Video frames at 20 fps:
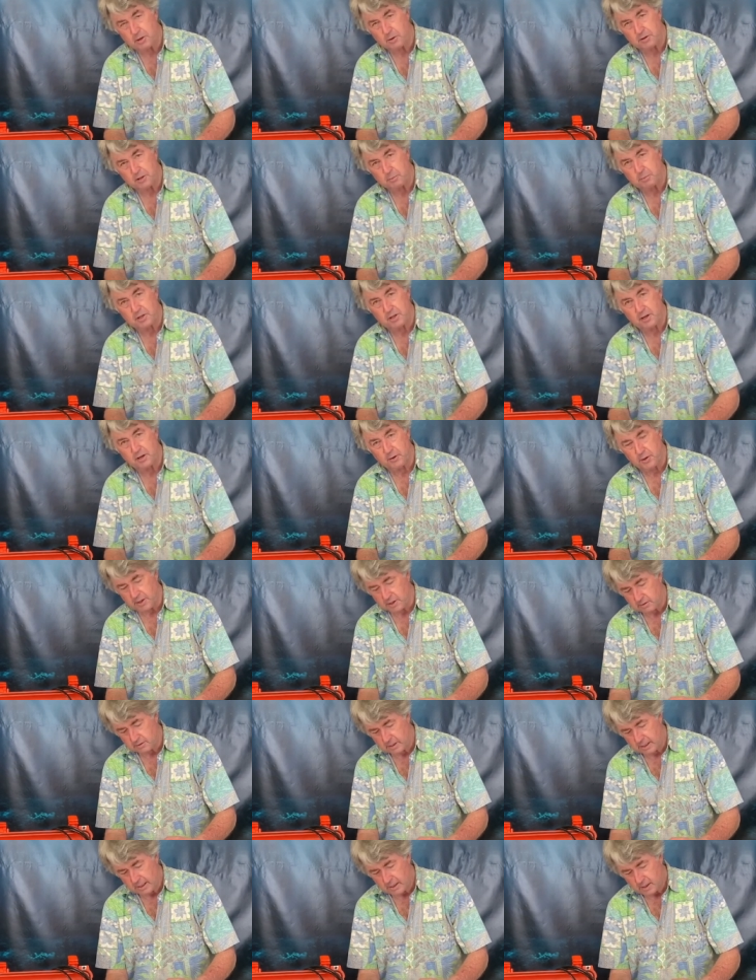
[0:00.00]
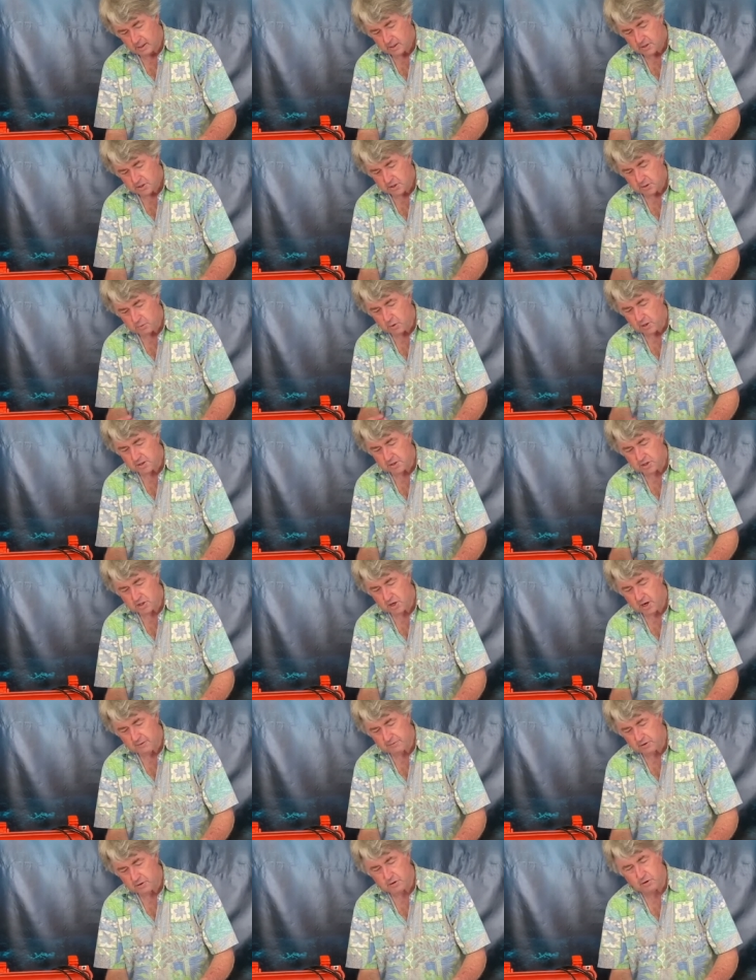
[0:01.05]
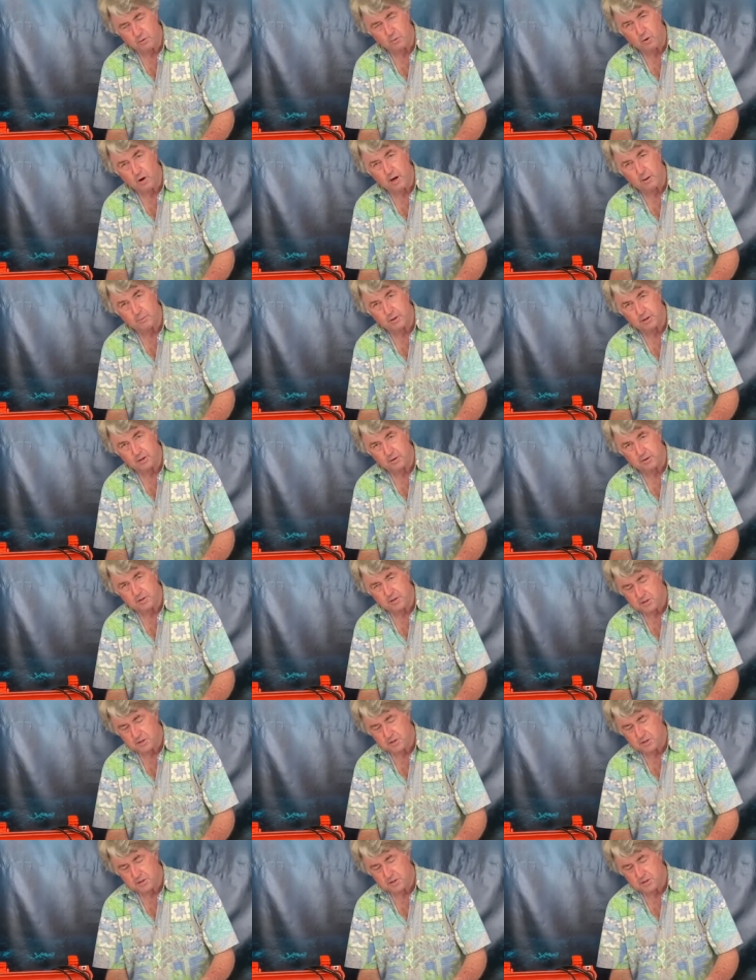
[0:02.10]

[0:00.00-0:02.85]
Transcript: of the material. So you want a softer durometer to